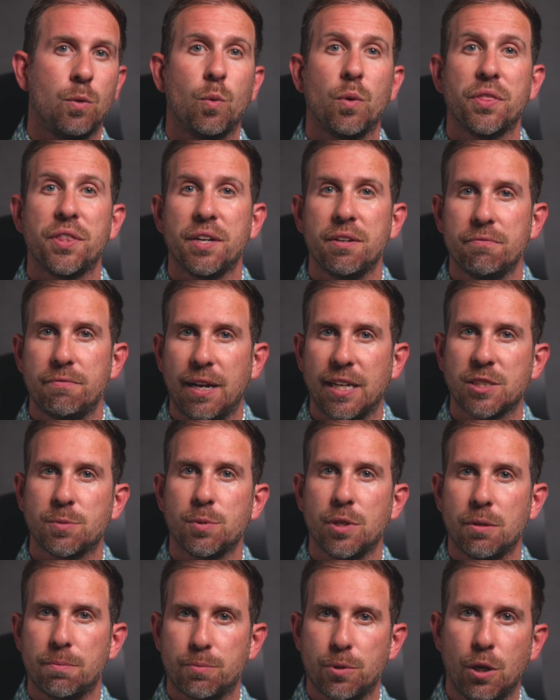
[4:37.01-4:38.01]
with an
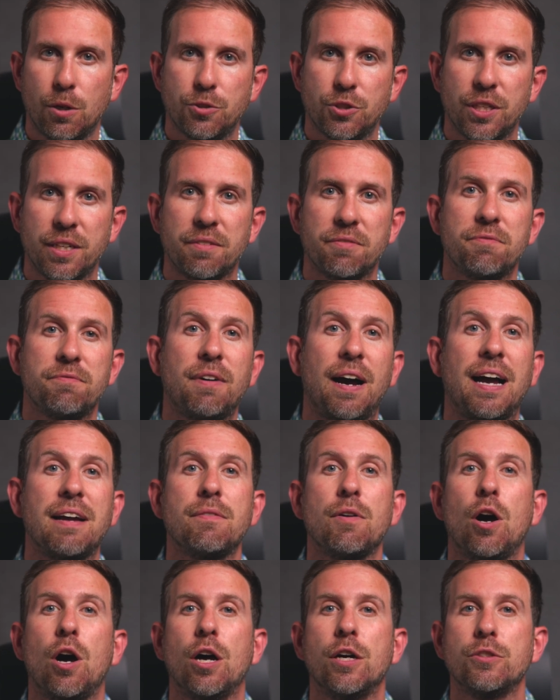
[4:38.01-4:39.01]
investment approaching
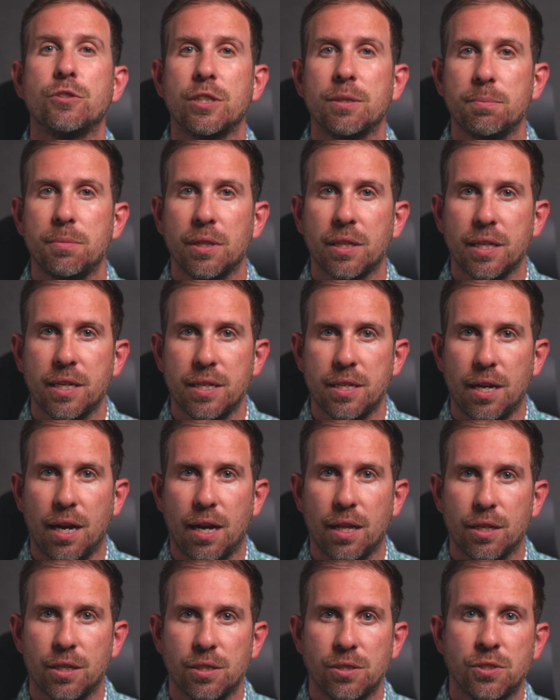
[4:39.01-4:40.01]
$500 million,
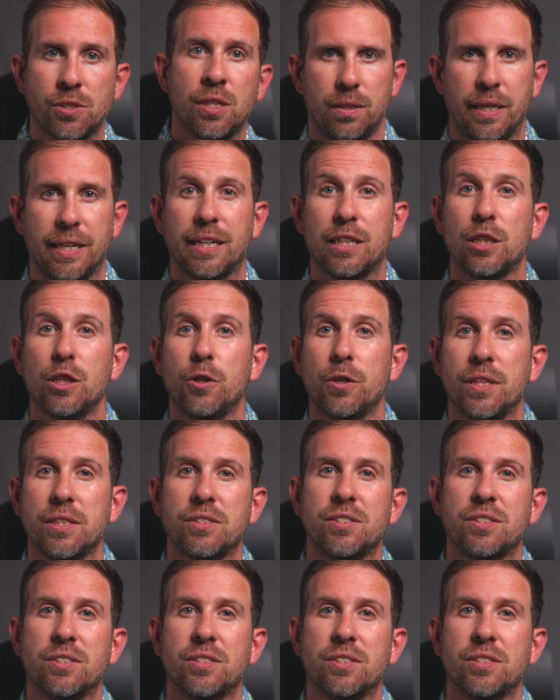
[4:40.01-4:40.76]
including